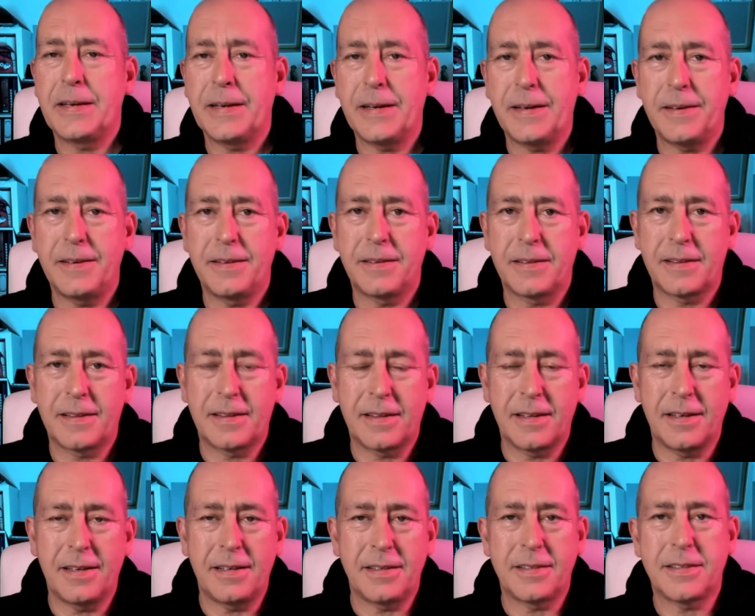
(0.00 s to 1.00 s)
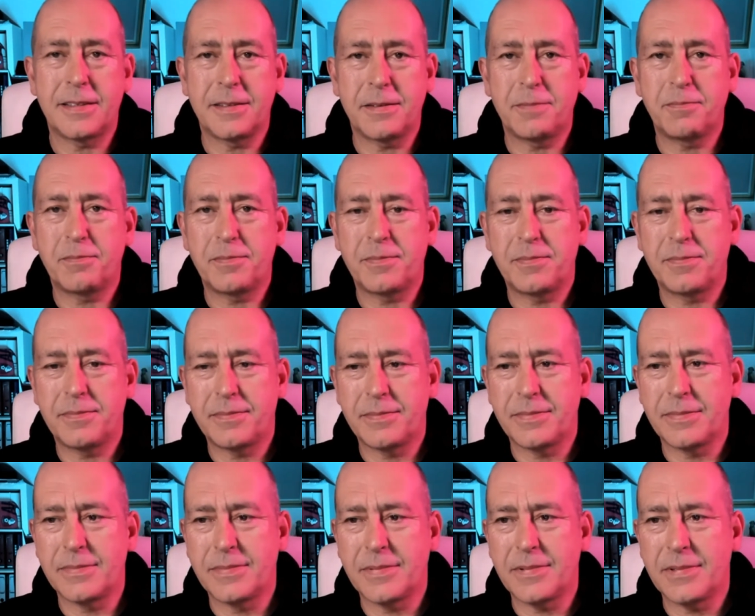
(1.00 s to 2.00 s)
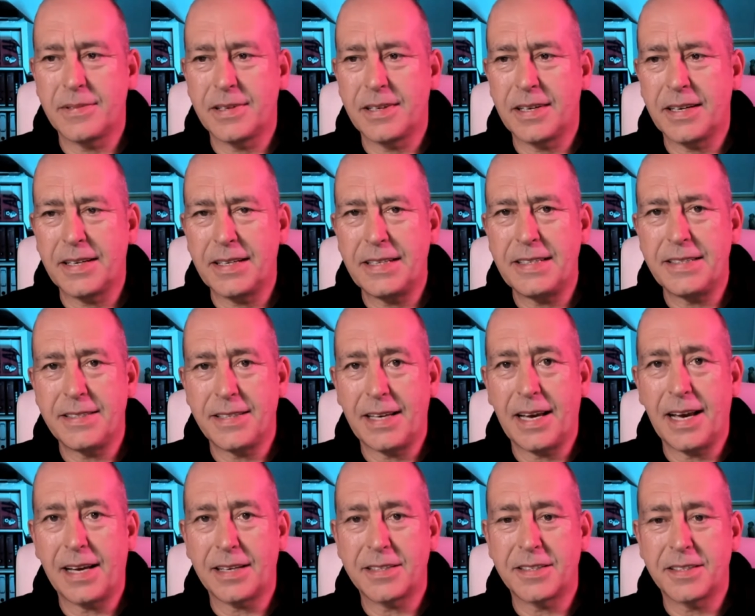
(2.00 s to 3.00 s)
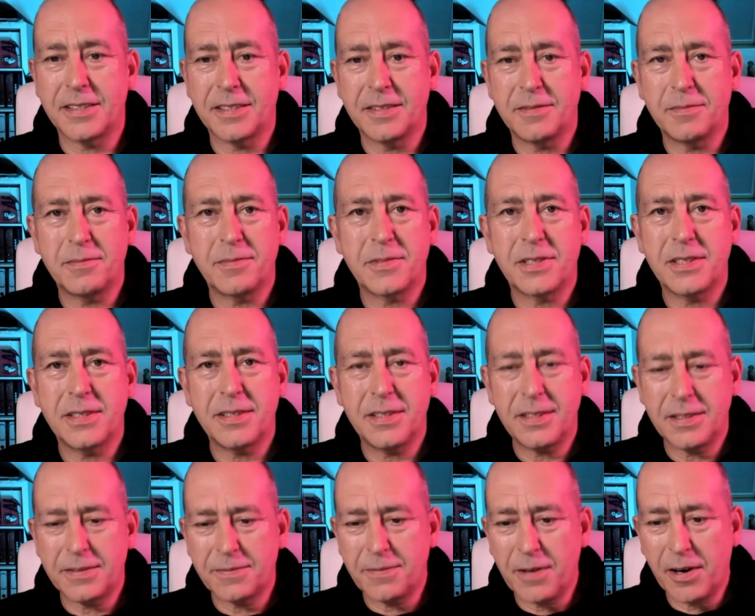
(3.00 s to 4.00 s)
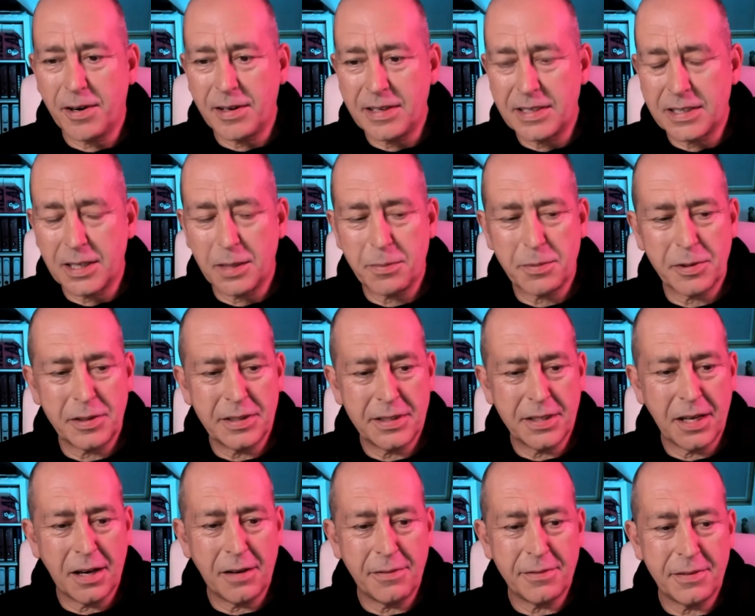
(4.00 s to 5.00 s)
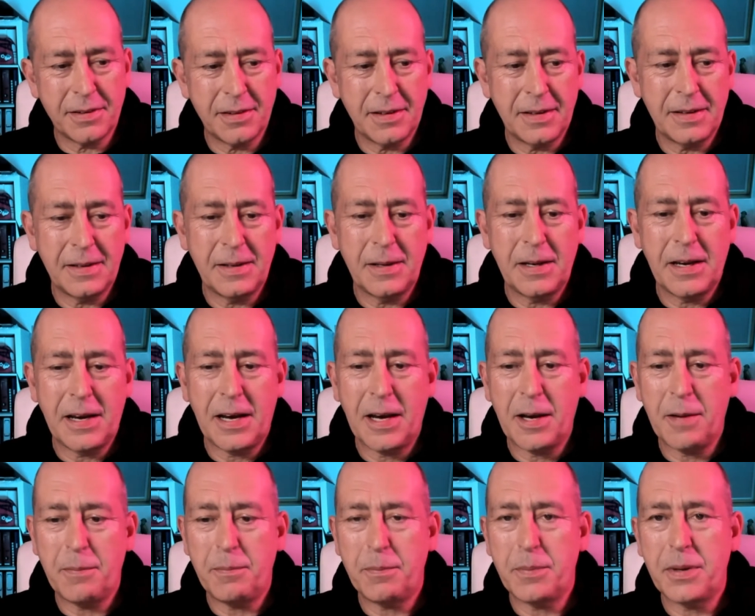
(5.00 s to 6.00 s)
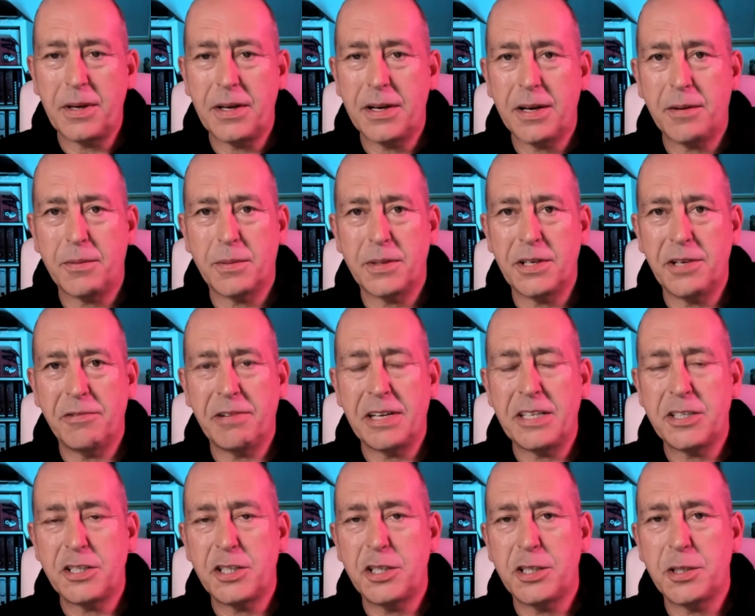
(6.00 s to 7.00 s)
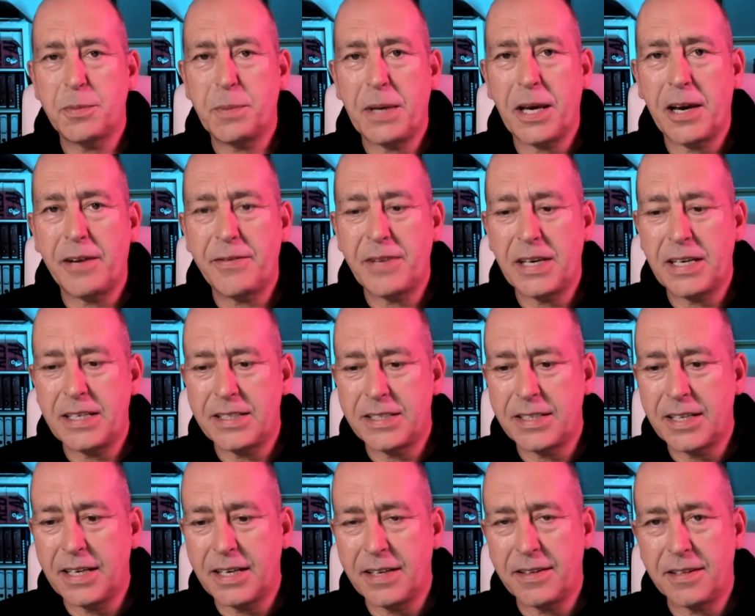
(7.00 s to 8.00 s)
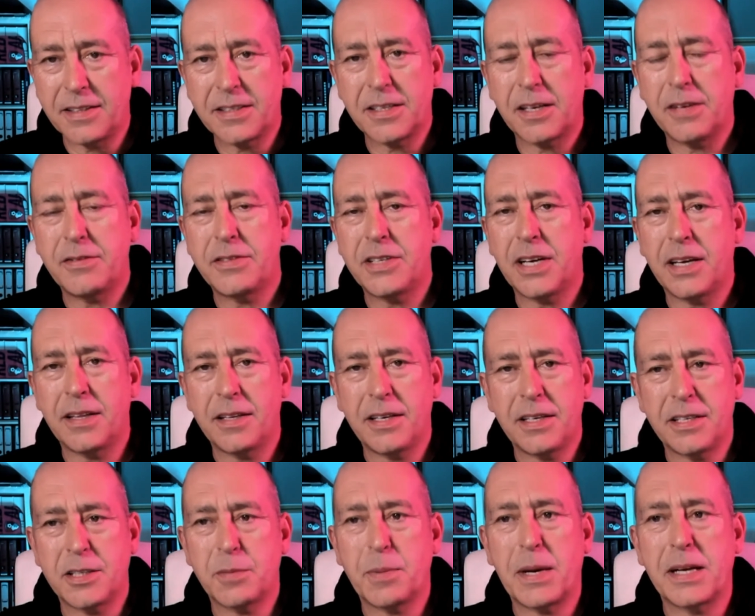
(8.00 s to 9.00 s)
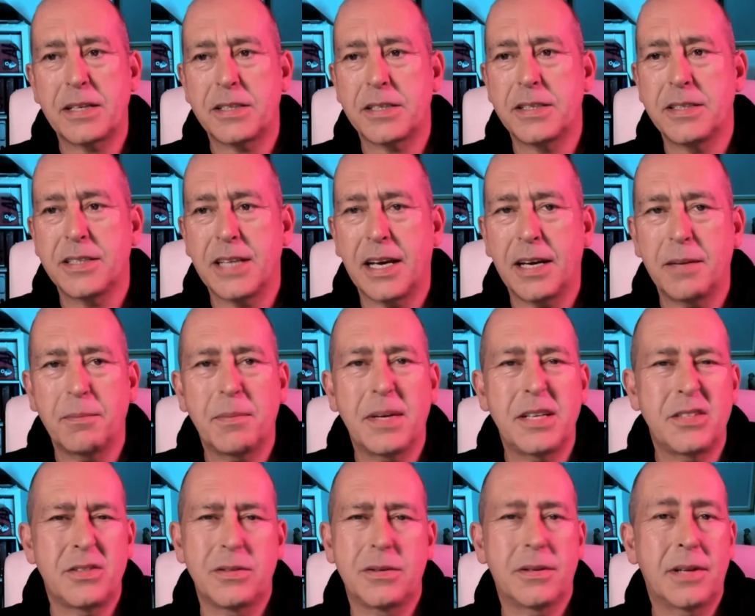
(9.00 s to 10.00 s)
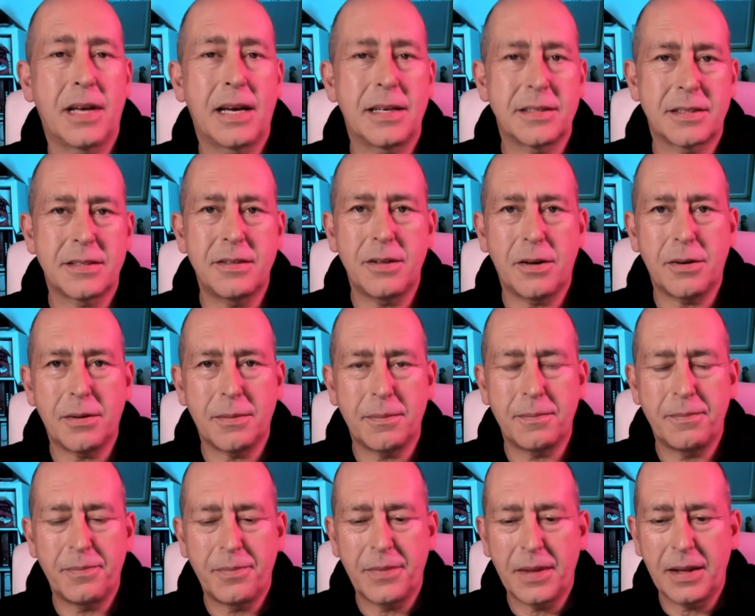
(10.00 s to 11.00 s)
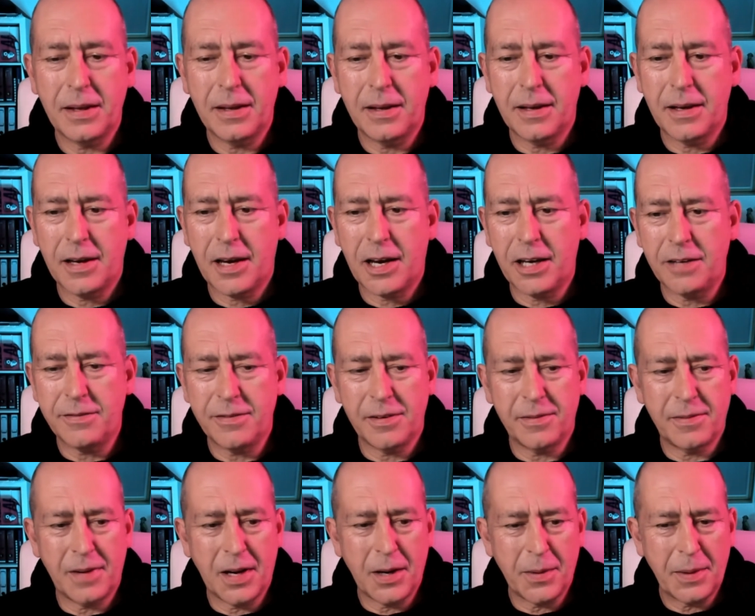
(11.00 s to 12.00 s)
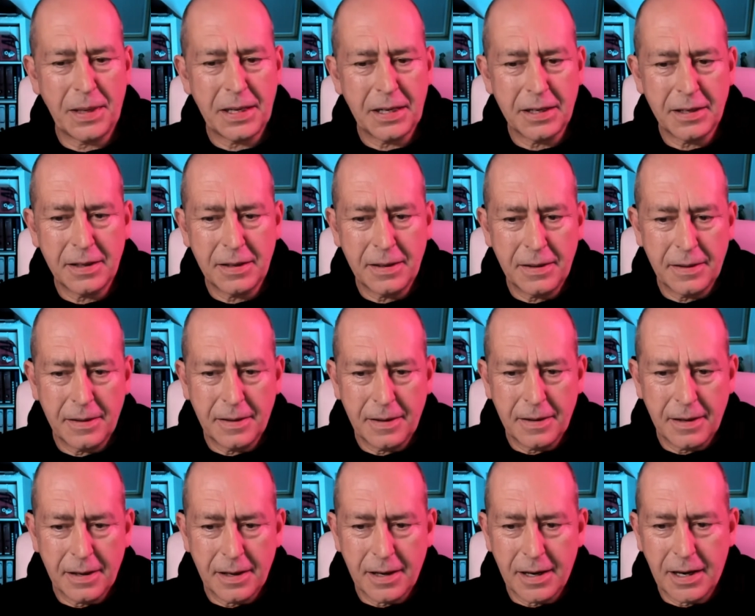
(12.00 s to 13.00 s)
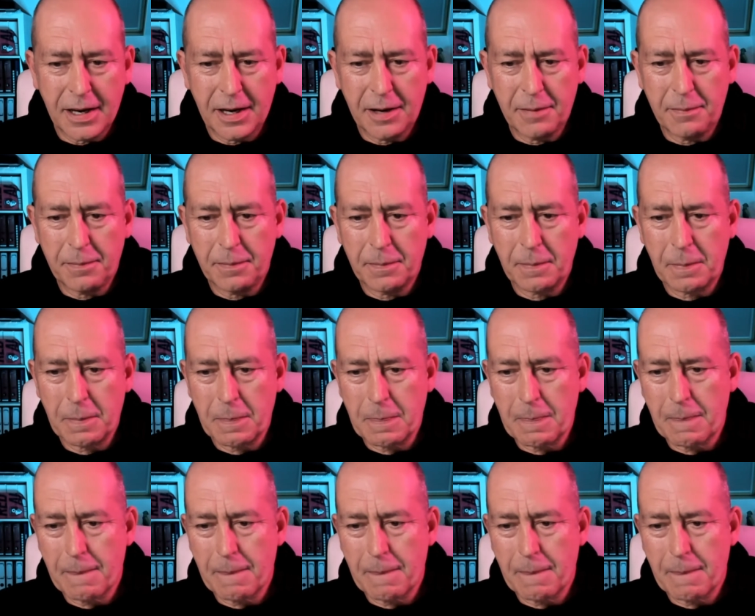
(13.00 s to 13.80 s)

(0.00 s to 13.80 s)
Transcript: it's an easy accident because it's very slippery stuff. You don't want your engine to be overheating either, so check the expansion tank, make sure that's not overflowing. And